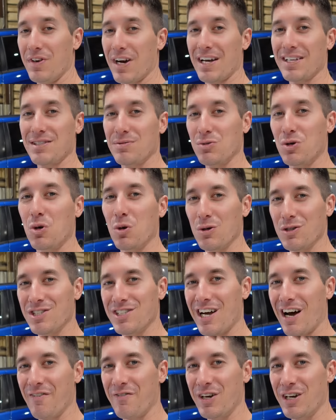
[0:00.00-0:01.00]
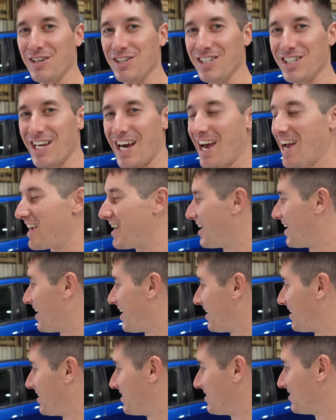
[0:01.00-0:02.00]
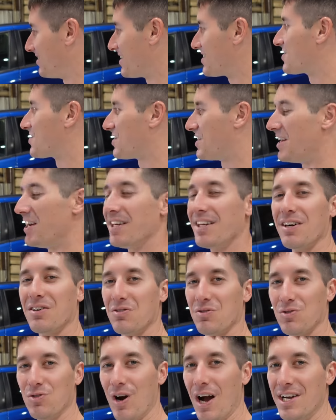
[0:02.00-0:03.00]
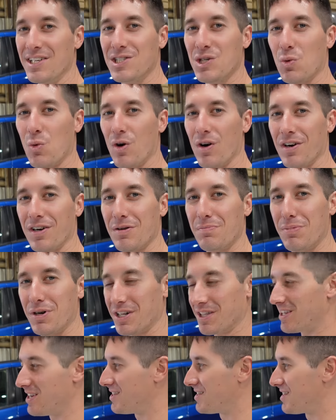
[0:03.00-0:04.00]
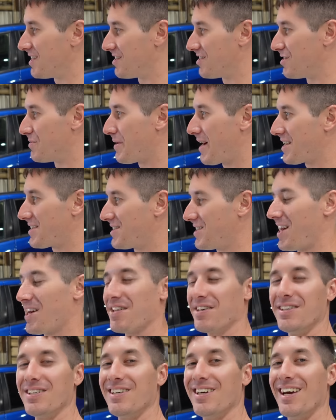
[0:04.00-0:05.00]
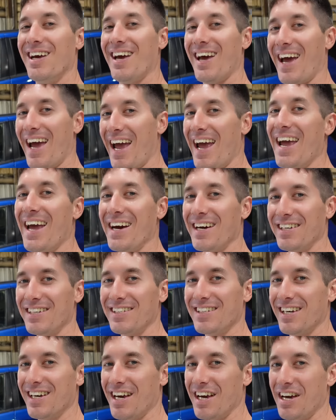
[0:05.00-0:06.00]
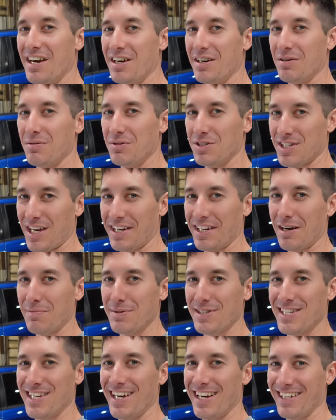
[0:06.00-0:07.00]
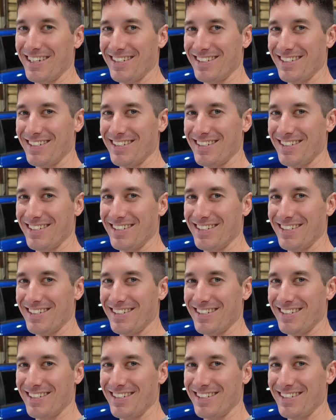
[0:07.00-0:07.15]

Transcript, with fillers: got some cool stuff here today. Let's get right to work putting the interior back together and setting up a tent.